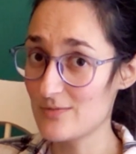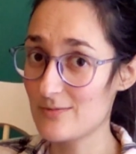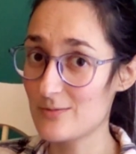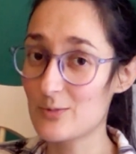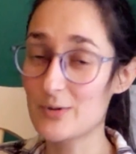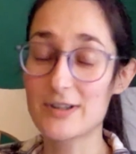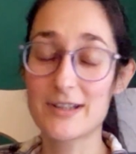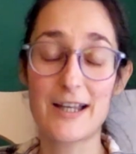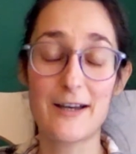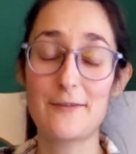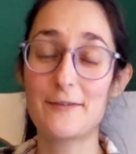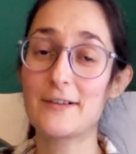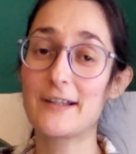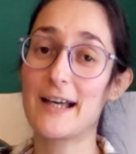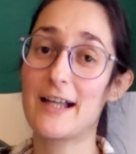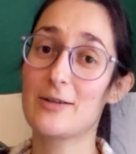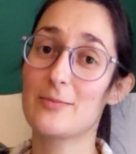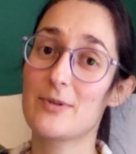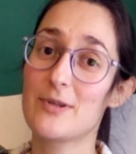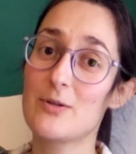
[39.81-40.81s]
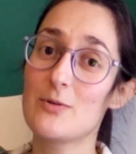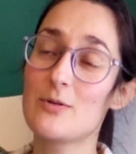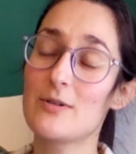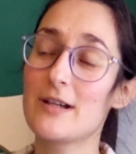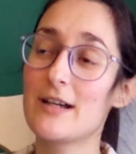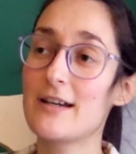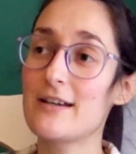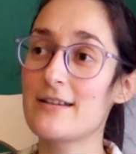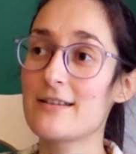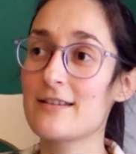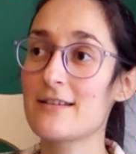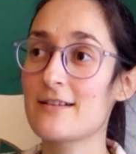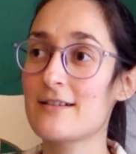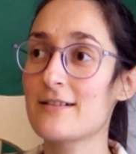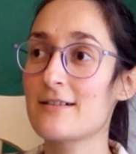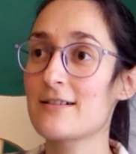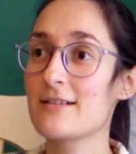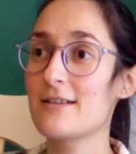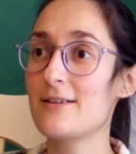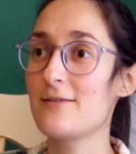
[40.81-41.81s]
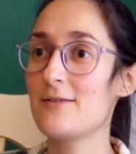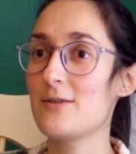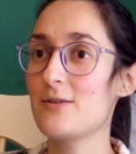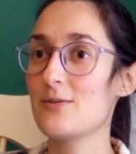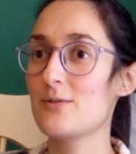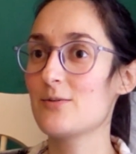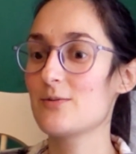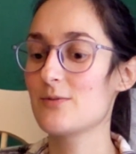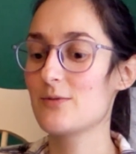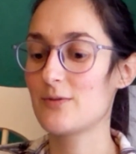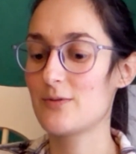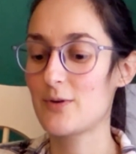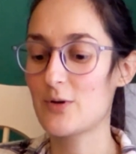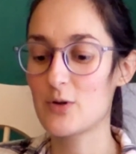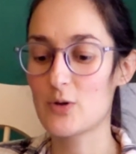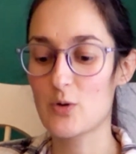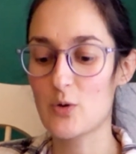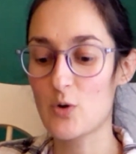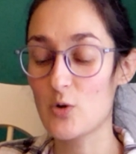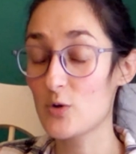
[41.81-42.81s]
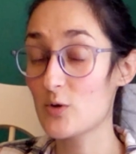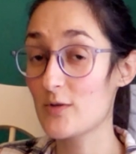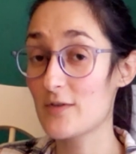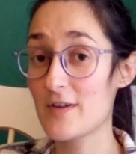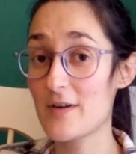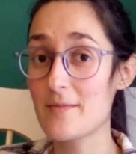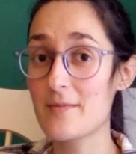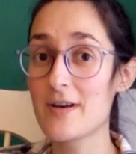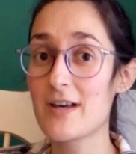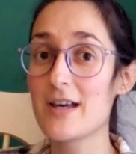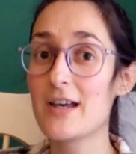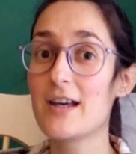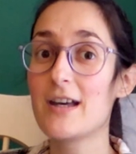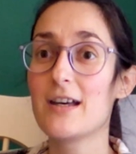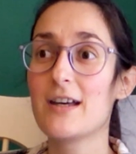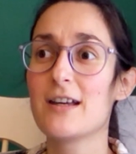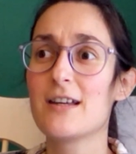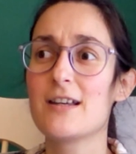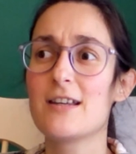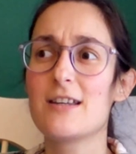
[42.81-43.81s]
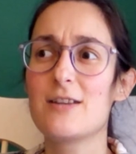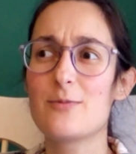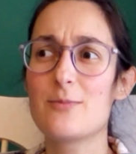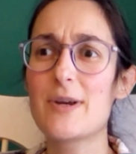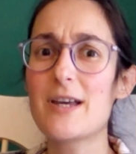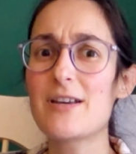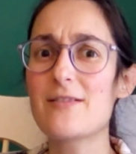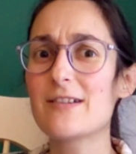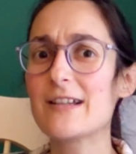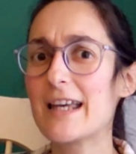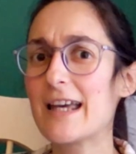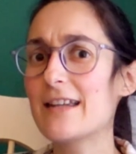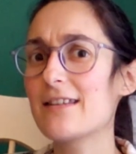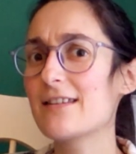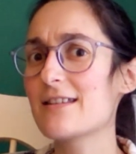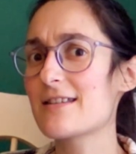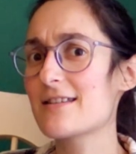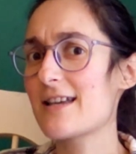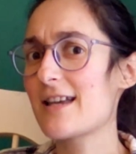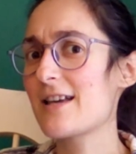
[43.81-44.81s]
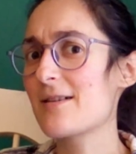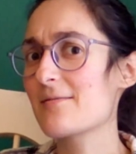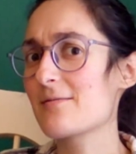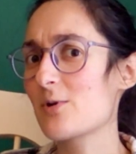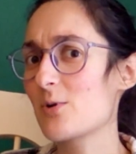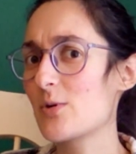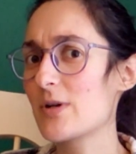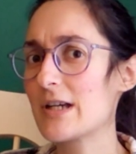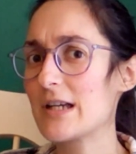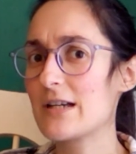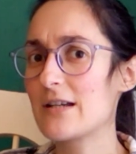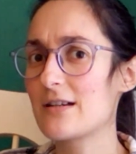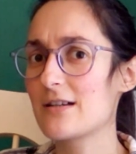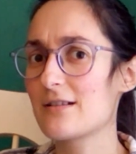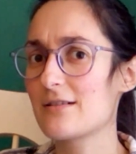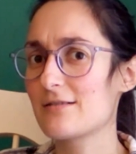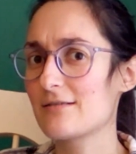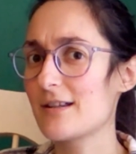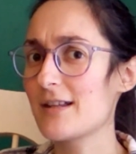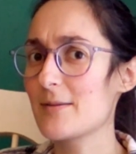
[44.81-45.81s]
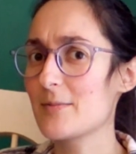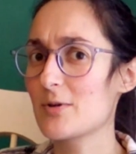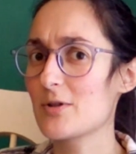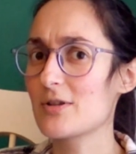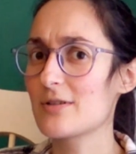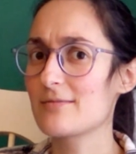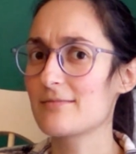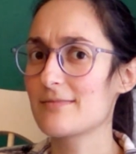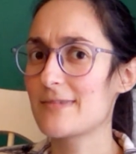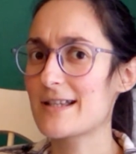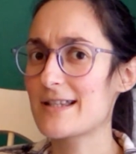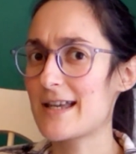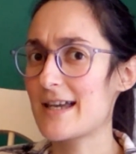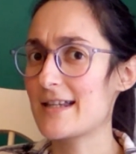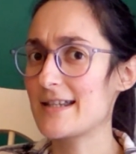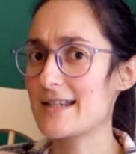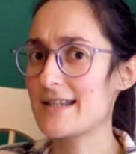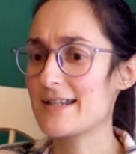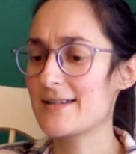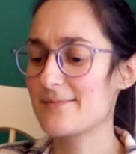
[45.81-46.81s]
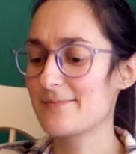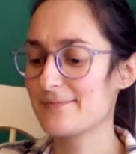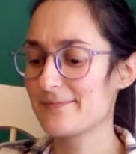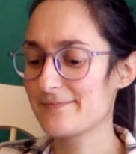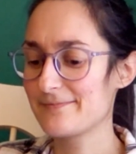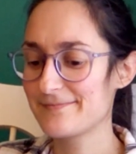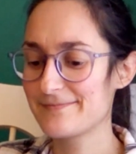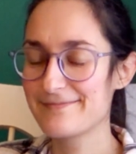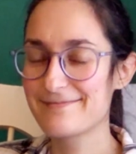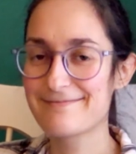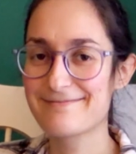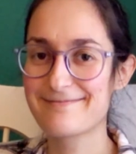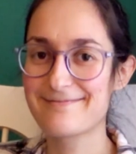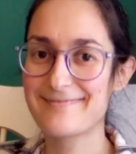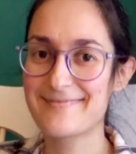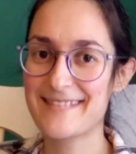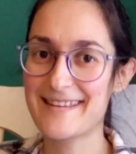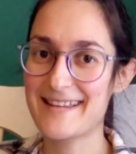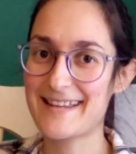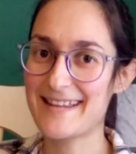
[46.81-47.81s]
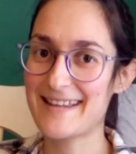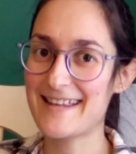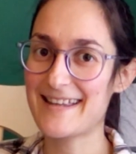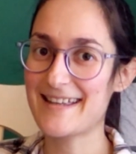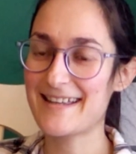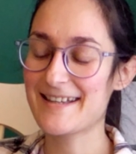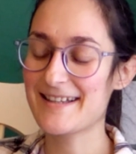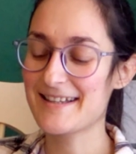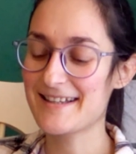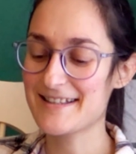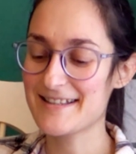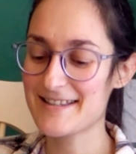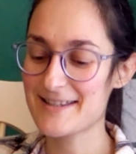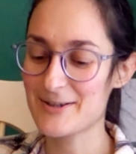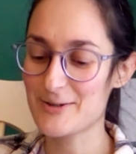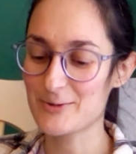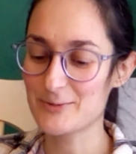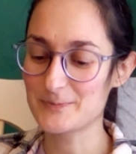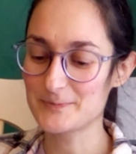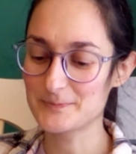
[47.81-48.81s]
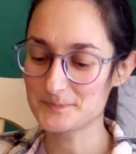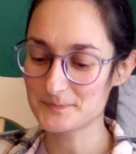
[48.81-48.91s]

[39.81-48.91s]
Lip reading: will definitely help you, and if you follow all of them, you may even get the same quick labor as I did. So,